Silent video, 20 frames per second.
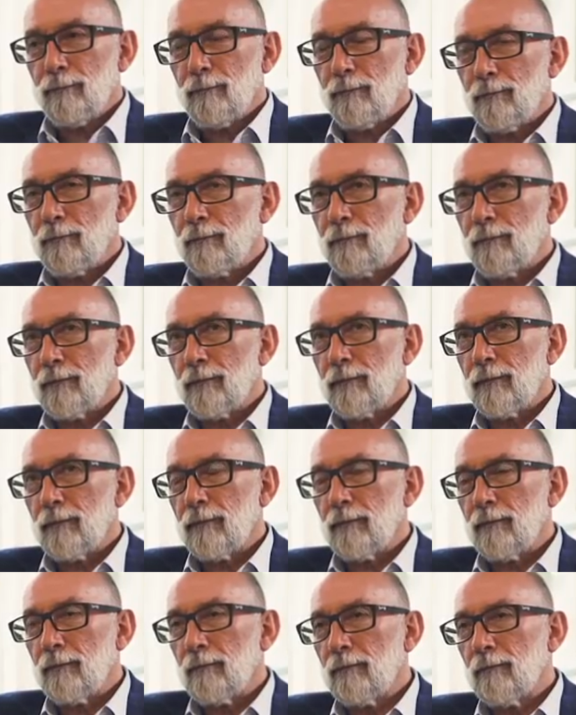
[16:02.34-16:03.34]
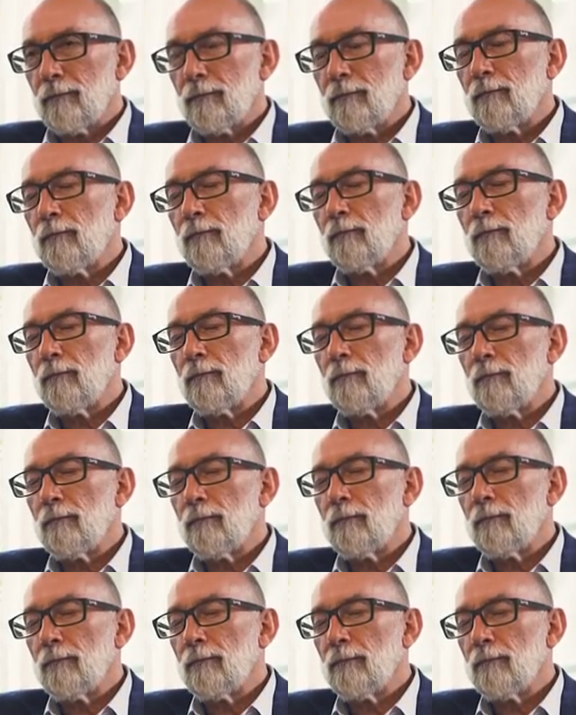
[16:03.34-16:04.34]

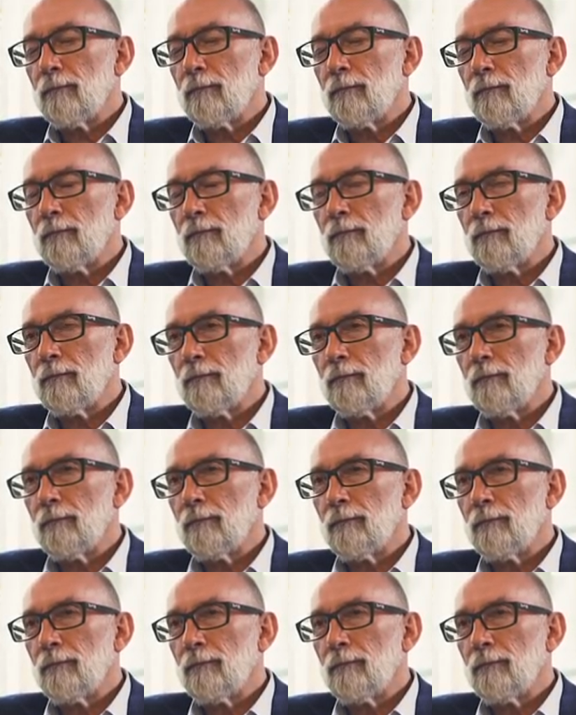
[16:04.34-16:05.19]
(not speaking)